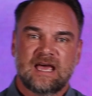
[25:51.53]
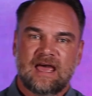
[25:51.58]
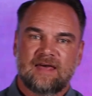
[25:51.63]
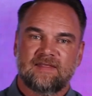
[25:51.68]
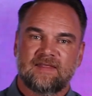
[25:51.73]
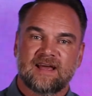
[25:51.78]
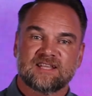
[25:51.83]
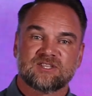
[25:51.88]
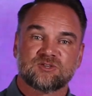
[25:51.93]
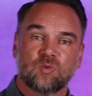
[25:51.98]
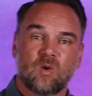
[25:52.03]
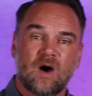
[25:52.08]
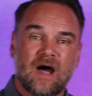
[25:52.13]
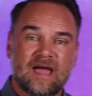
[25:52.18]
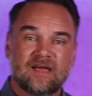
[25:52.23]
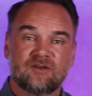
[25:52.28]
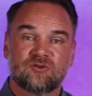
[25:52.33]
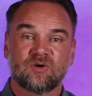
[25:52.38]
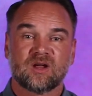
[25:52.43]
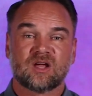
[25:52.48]
And that's
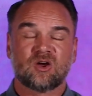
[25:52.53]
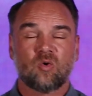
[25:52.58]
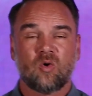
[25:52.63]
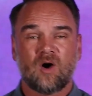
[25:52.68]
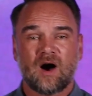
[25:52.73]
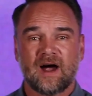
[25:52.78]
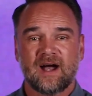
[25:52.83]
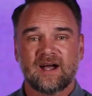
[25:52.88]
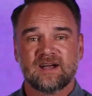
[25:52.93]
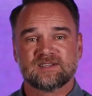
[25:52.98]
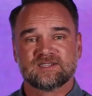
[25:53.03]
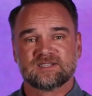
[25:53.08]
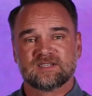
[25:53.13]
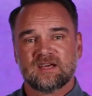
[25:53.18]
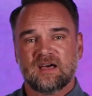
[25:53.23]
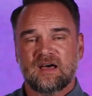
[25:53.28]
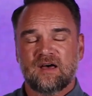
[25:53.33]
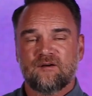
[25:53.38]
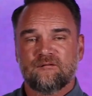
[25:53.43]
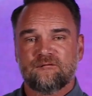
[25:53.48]
why it
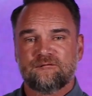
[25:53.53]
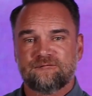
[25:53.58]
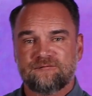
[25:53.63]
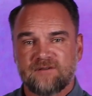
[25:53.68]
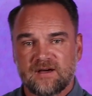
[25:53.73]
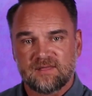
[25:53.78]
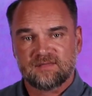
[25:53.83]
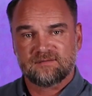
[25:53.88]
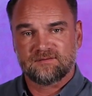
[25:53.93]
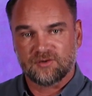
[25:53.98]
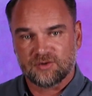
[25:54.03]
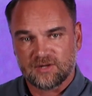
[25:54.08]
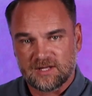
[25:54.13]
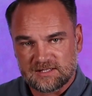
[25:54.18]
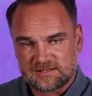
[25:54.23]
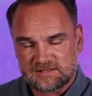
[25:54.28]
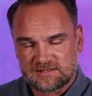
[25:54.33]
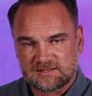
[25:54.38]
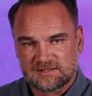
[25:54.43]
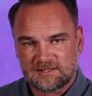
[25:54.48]
requires
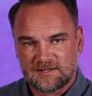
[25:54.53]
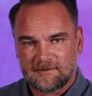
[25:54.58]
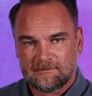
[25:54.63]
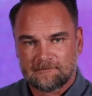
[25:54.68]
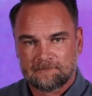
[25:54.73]
faithfulness.